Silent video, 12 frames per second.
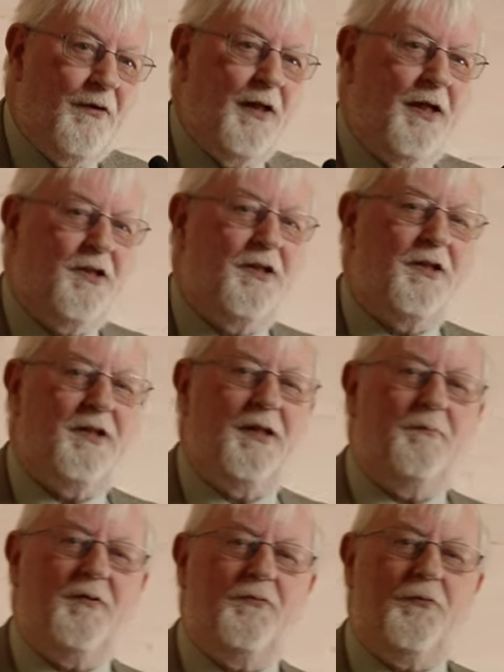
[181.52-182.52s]

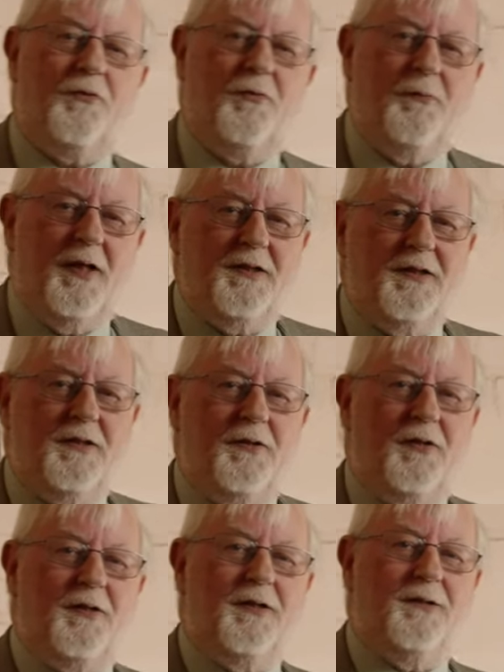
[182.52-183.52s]
relationship before Almighty
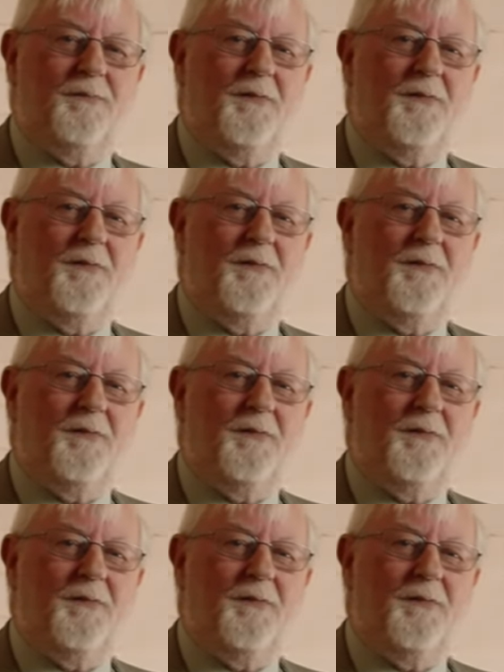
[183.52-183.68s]
God,